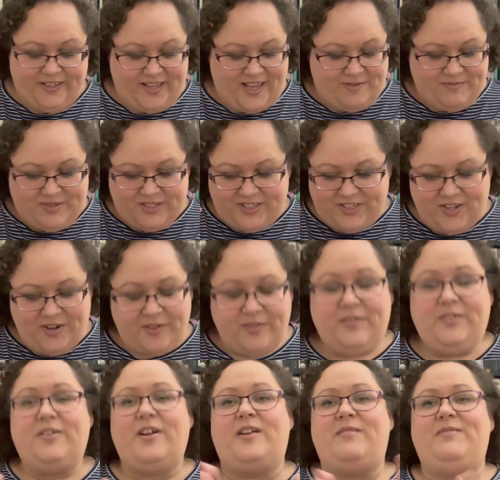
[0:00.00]
am so
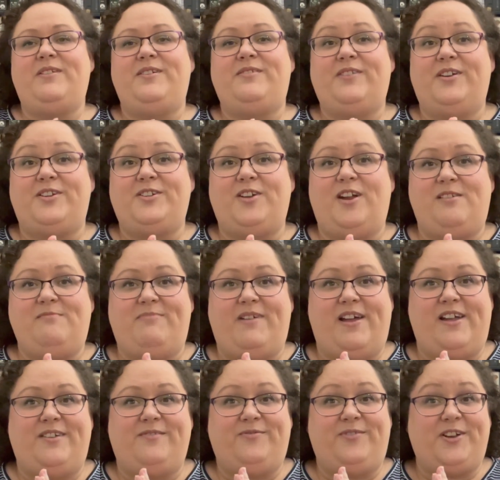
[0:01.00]
incredibly frustrated by
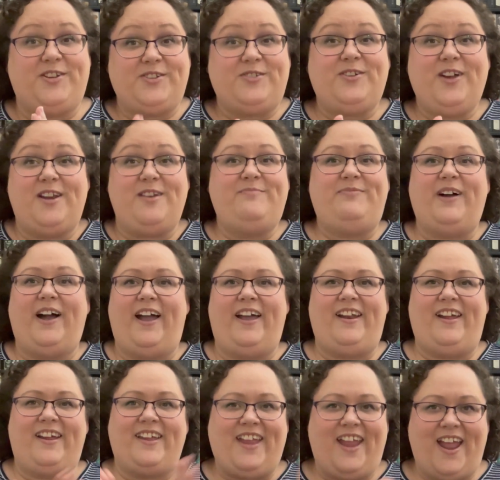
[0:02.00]
it.
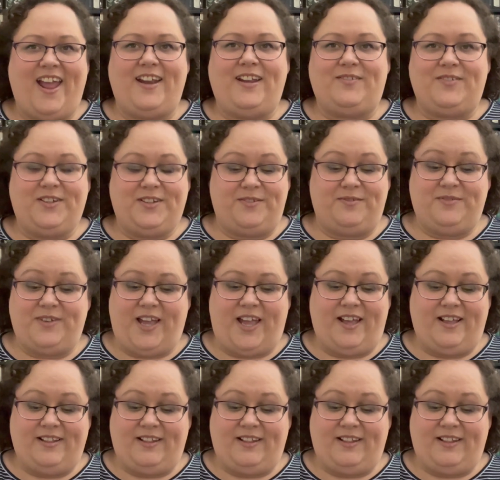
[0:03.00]
I can't even convey.